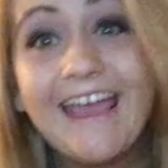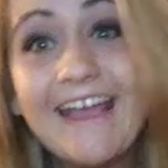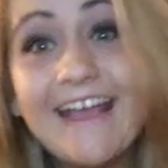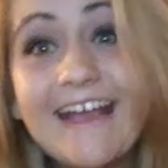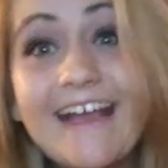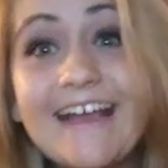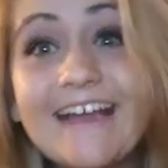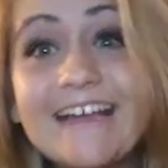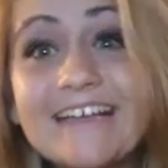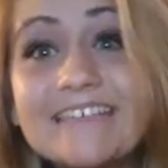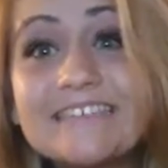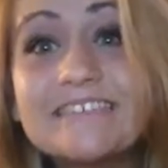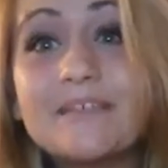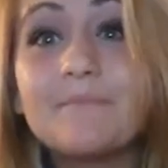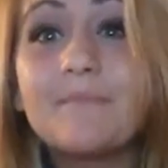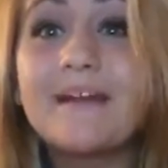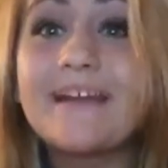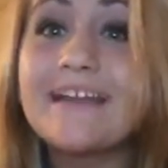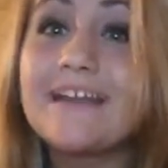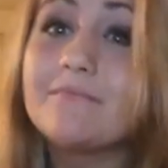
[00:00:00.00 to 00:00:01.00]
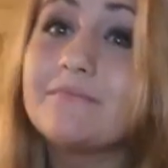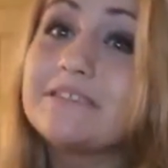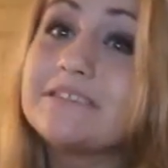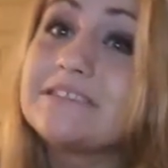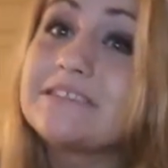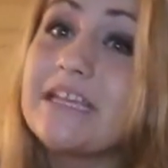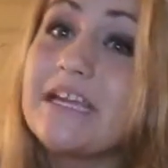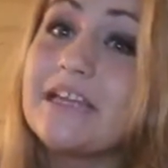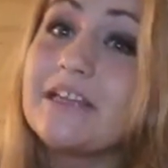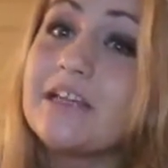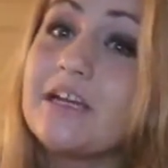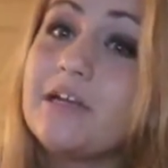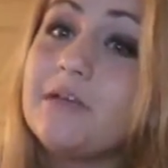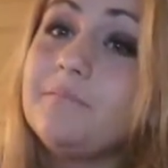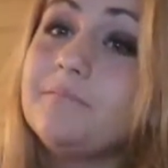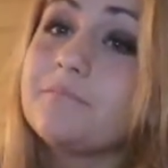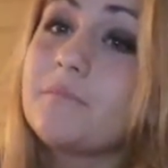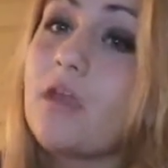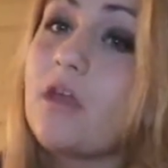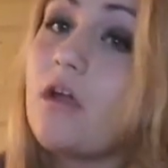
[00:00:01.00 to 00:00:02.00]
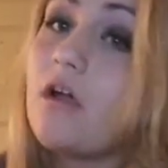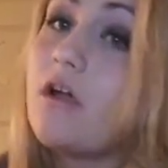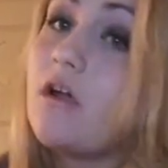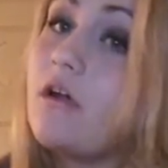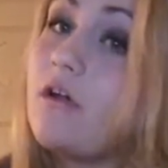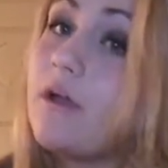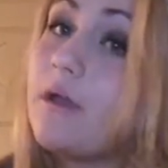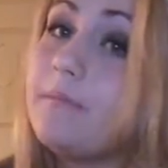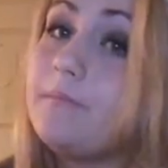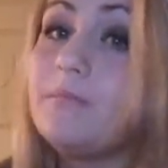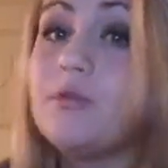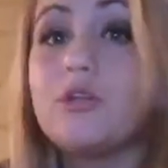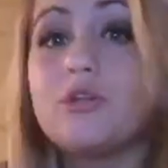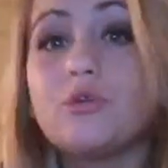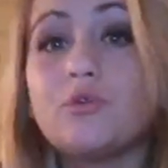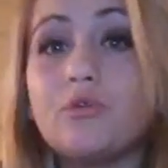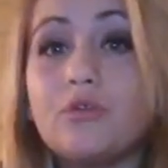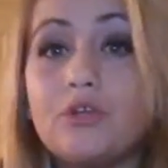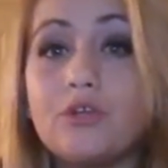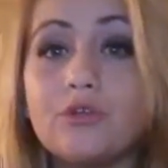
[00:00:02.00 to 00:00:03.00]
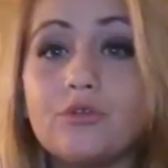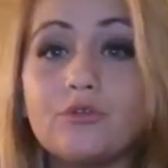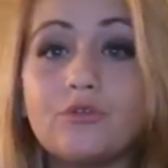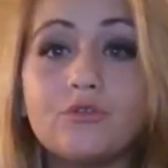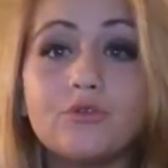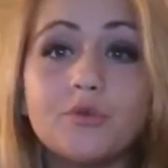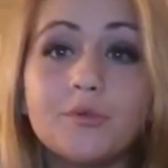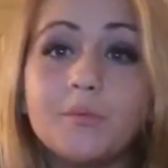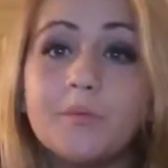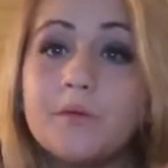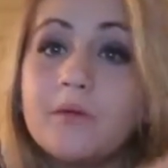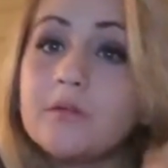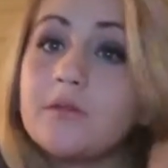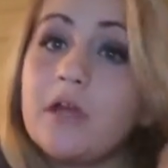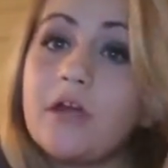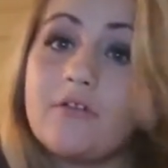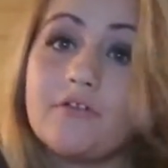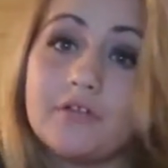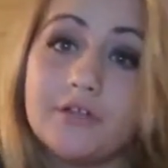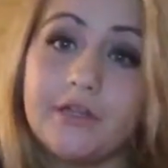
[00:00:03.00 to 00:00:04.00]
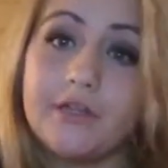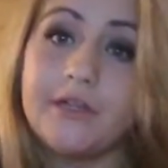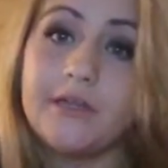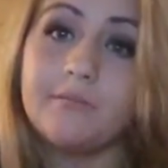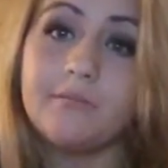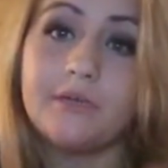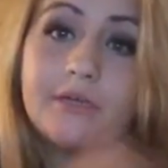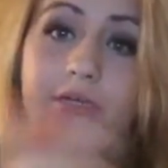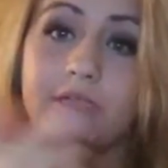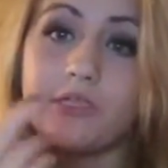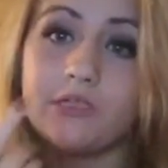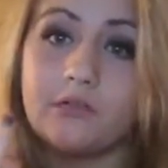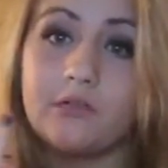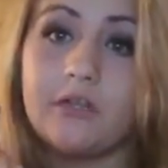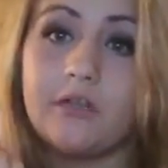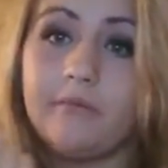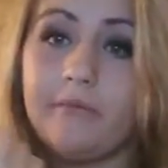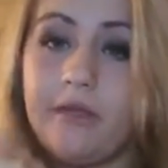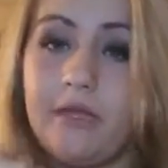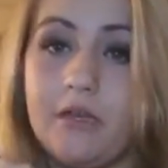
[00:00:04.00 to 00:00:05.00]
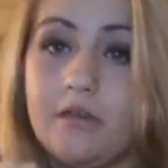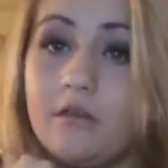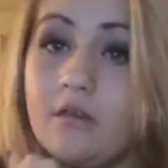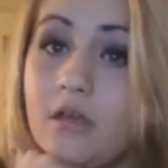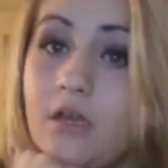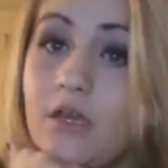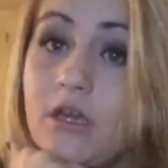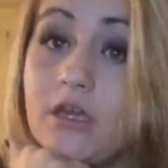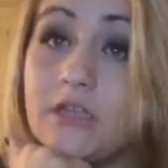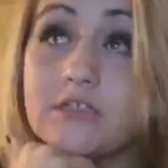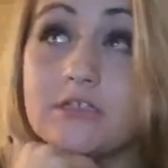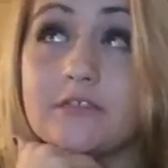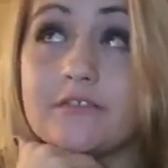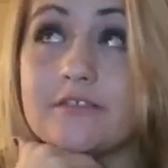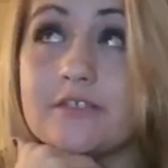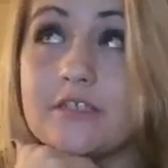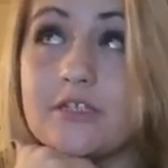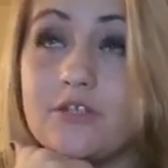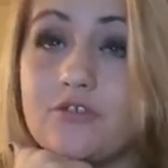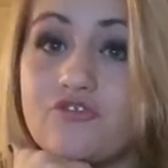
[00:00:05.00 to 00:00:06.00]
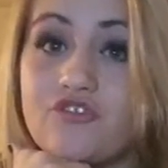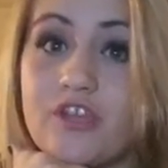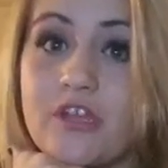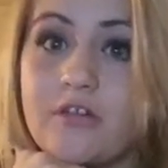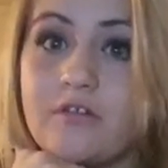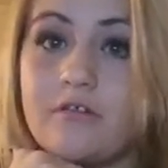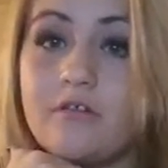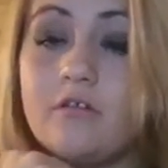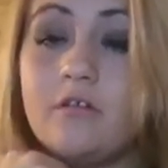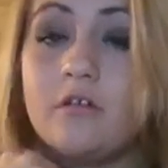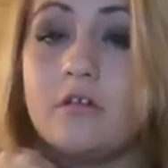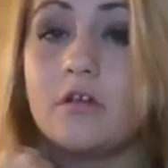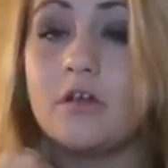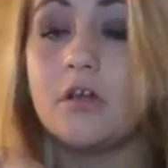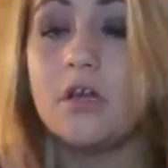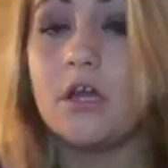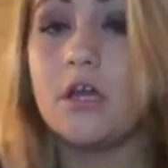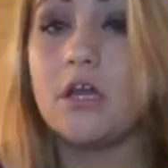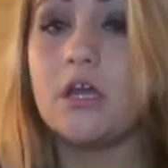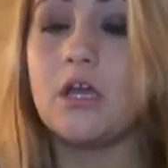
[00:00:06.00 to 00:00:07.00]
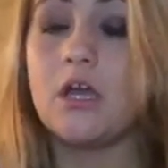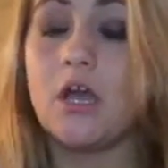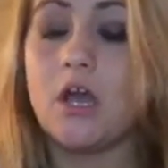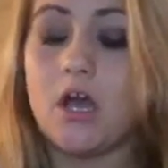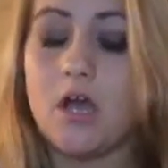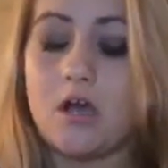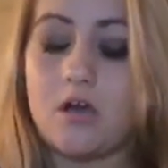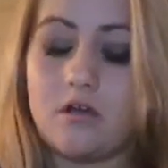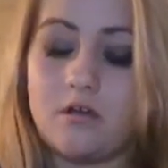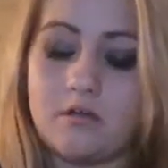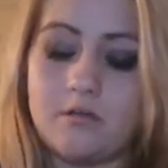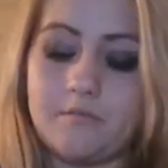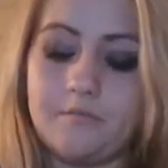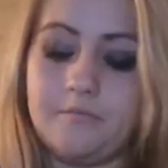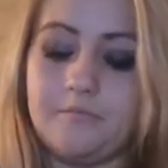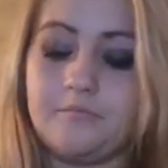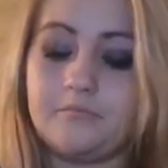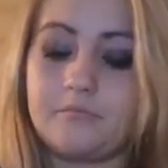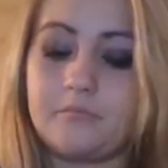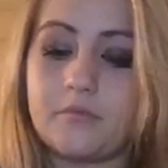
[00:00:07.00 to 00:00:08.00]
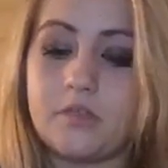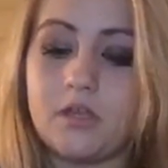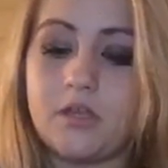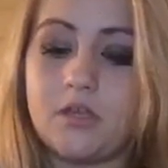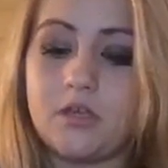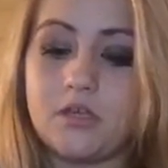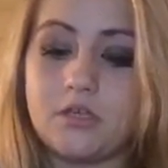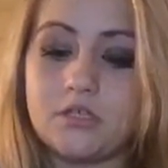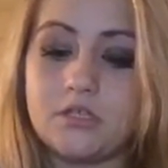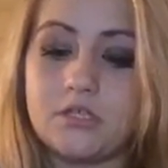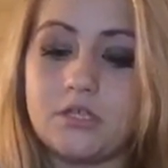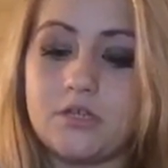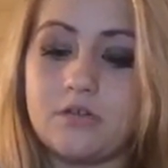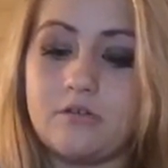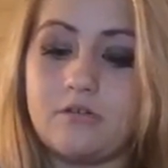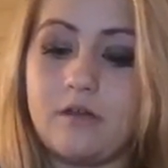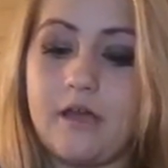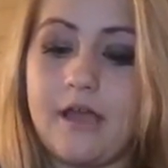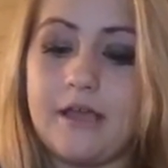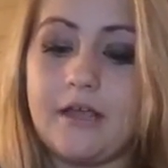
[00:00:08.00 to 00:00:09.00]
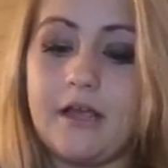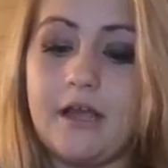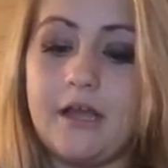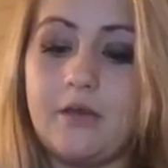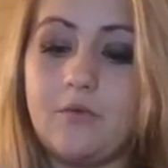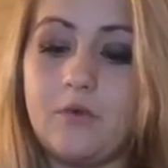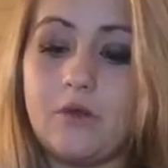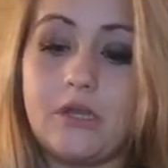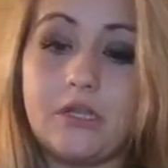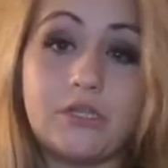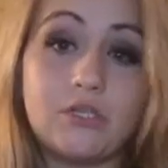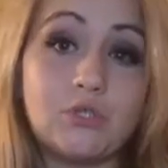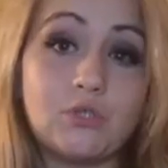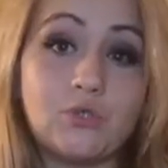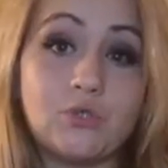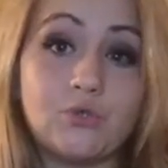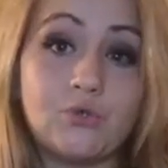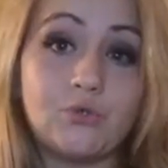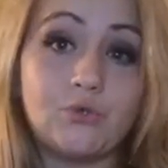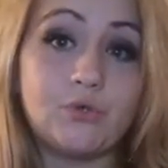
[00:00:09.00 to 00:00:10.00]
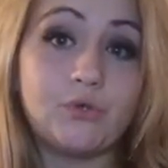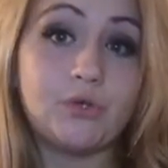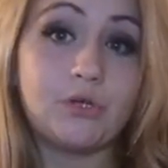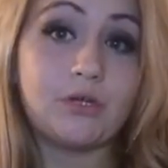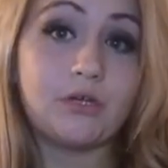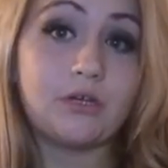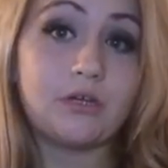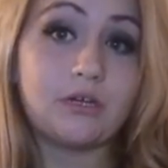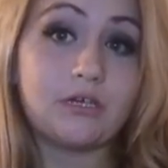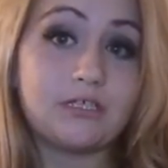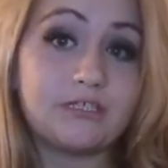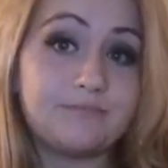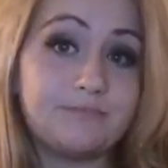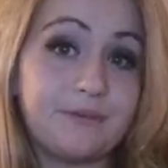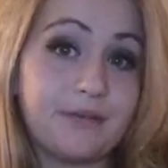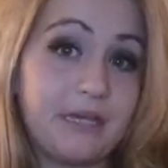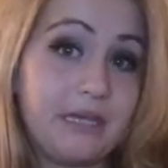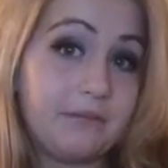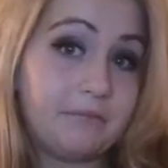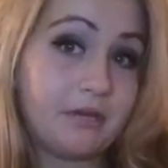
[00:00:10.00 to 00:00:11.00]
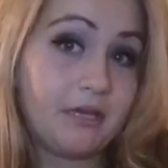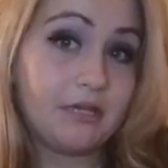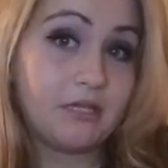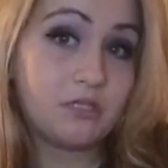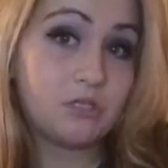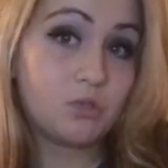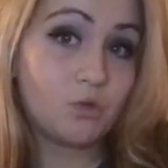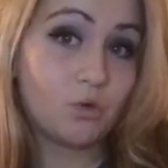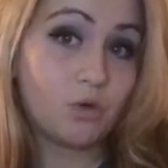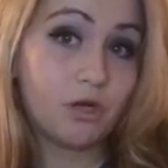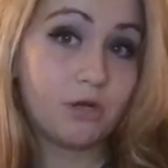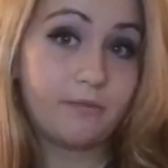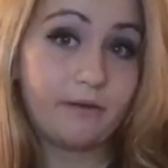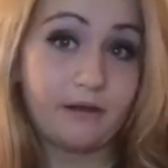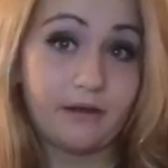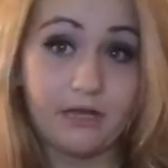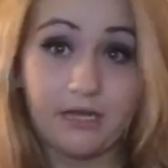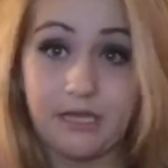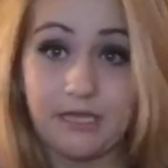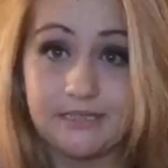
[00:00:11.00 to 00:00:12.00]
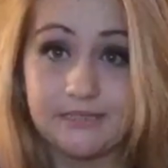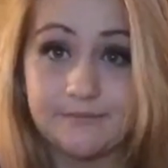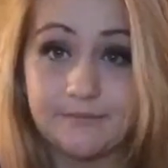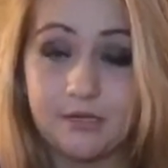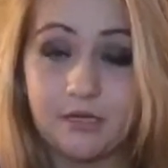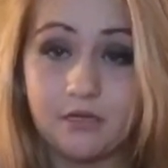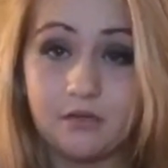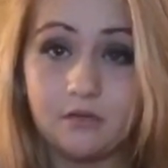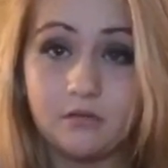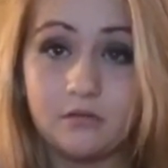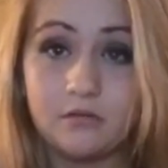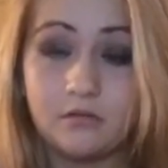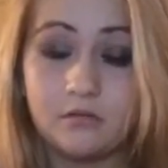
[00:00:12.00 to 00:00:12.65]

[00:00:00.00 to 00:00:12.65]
Hey guys, my name is Sayla. I'm new to YouTube. Not really, but you know what I mean. This is a new channel. Um, so I kind of wanted to explain my story about eczema.